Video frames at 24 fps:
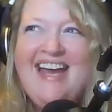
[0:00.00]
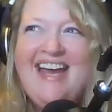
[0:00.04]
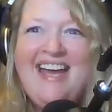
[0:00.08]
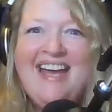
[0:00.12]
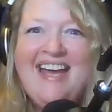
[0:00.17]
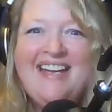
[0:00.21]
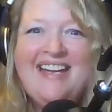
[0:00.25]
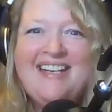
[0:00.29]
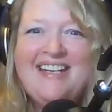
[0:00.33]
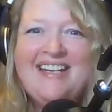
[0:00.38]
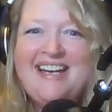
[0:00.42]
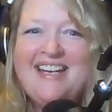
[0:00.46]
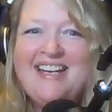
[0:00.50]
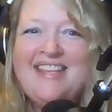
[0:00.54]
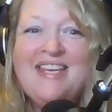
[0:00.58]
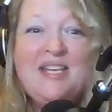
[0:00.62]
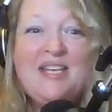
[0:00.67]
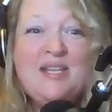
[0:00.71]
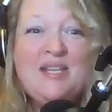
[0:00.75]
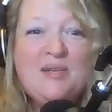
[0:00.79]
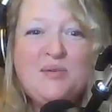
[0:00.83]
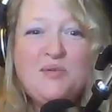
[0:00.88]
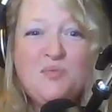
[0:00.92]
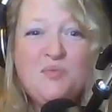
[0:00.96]
And I
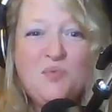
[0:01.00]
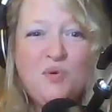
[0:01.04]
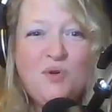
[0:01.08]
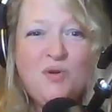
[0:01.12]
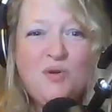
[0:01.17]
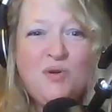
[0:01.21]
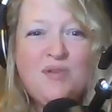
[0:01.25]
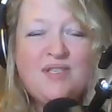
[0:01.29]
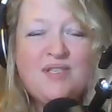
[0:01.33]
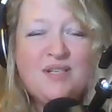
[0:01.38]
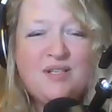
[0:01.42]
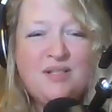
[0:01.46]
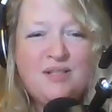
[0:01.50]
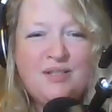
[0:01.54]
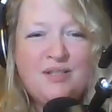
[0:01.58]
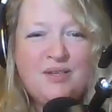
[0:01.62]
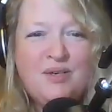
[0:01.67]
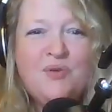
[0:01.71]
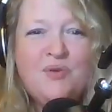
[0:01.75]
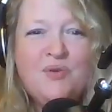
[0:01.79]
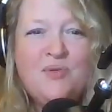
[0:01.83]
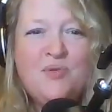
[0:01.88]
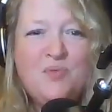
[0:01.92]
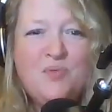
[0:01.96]
think those words
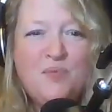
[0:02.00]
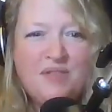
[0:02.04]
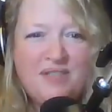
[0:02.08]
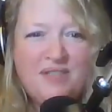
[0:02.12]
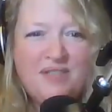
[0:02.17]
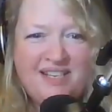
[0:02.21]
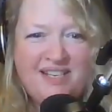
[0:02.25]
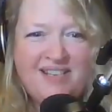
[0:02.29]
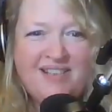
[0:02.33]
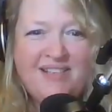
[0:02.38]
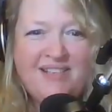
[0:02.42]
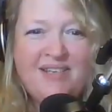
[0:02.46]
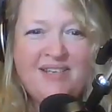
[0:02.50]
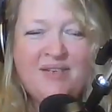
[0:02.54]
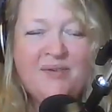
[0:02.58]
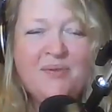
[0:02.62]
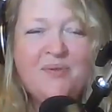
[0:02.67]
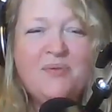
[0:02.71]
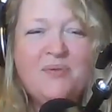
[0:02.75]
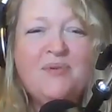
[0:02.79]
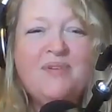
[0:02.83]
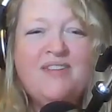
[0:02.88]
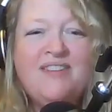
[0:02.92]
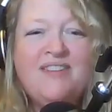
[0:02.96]
alone will tell
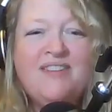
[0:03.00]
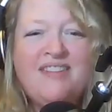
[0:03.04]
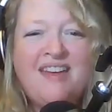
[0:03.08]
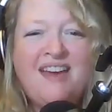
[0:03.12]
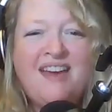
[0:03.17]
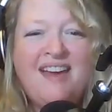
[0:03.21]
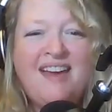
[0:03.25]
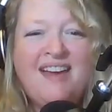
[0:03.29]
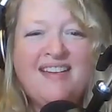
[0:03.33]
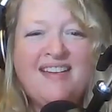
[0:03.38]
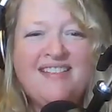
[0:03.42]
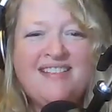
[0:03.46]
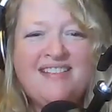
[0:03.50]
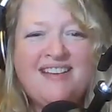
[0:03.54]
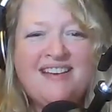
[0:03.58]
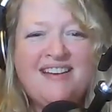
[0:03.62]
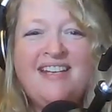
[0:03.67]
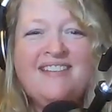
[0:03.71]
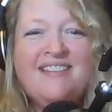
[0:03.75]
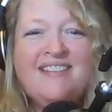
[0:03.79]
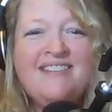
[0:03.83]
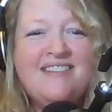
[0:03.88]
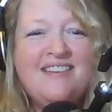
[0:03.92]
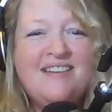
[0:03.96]
you that
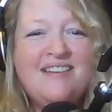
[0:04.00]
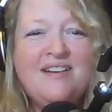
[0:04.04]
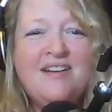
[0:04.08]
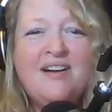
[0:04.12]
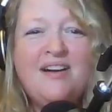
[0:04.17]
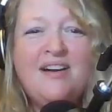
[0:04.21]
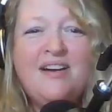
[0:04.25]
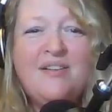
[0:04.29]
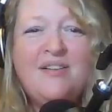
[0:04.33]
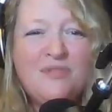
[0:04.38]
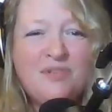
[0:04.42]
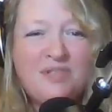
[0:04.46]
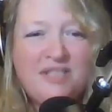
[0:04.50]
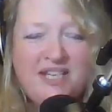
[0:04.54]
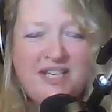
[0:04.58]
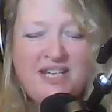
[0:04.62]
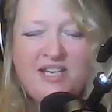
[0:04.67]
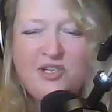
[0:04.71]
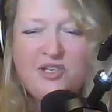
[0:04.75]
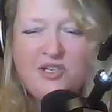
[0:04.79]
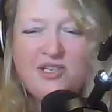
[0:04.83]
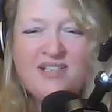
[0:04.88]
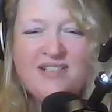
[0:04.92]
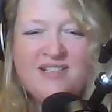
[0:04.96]
it is
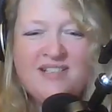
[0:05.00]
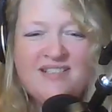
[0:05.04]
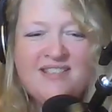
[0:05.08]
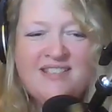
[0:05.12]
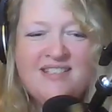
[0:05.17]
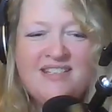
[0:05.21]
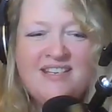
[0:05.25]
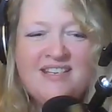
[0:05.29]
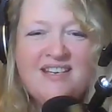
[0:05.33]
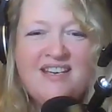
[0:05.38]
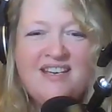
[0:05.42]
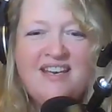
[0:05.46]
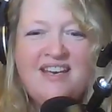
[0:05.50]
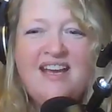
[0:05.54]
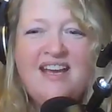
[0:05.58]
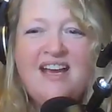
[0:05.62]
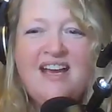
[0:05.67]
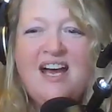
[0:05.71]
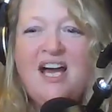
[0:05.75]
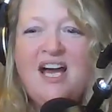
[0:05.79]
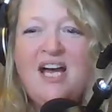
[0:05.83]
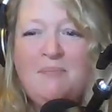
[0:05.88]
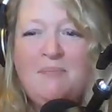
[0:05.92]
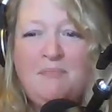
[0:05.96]
conversations
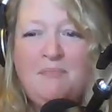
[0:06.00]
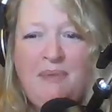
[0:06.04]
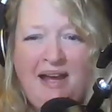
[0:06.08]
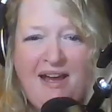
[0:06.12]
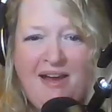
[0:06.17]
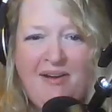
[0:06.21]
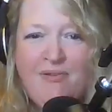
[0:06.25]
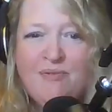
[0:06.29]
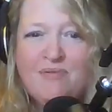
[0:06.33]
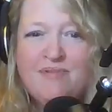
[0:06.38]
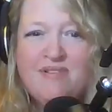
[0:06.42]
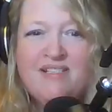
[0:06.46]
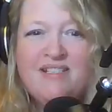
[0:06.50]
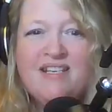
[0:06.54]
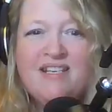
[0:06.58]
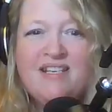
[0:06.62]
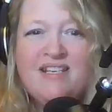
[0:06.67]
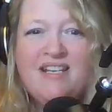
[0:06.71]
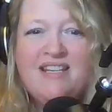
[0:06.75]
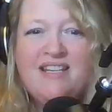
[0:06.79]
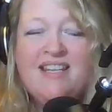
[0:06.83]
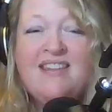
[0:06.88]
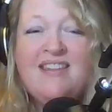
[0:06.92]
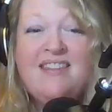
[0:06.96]
about
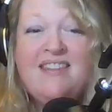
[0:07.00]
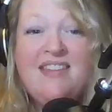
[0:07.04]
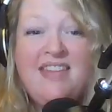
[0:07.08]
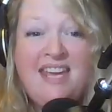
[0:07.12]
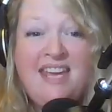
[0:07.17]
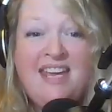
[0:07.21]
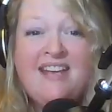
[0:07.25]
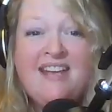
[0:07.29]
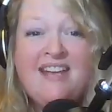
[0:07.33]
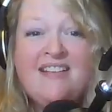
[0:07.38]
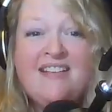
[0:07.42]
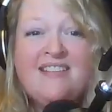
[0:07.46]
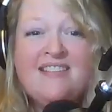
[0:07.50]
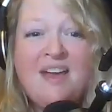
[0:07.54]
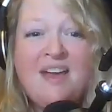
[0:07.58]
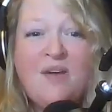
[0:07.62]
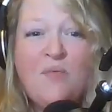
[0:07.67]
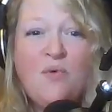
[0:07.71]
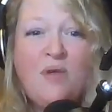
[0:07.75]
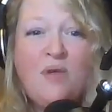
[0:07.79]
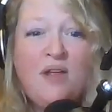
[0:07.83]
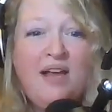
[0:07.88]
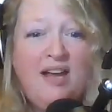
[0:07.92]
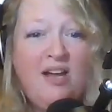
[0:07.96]
the things
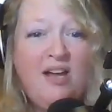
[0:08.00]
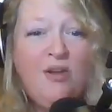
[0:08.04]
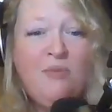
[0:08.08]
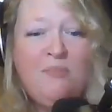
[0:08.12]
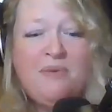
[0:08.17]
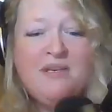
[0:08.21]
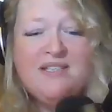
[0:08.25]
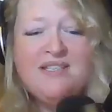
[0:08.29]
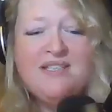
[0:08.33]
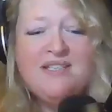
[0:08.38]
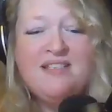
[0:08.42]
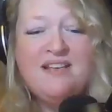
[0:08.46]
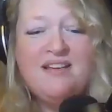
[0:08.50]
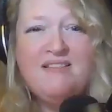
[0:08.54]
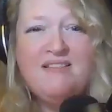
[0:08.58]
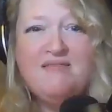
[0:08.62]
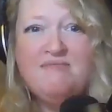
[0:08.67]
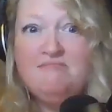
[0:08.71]
that will help us